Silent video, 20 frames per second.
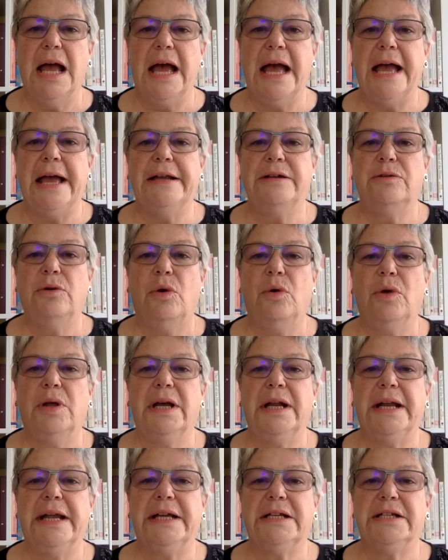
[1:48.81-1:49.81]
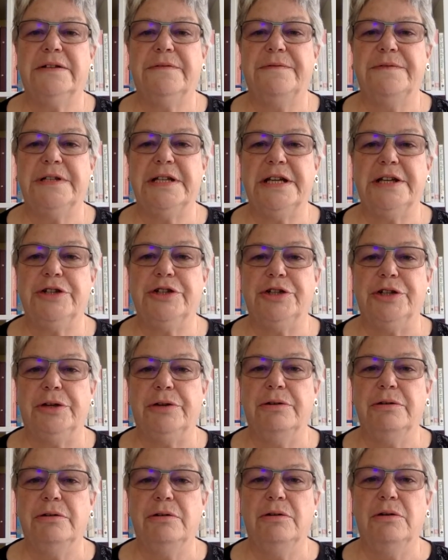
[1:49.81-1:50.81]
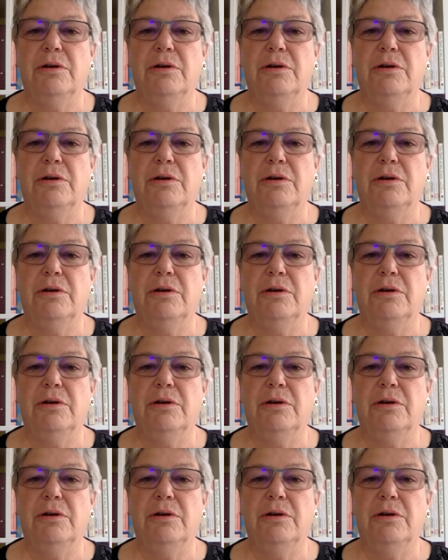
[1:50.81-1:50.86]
and all connective tissue,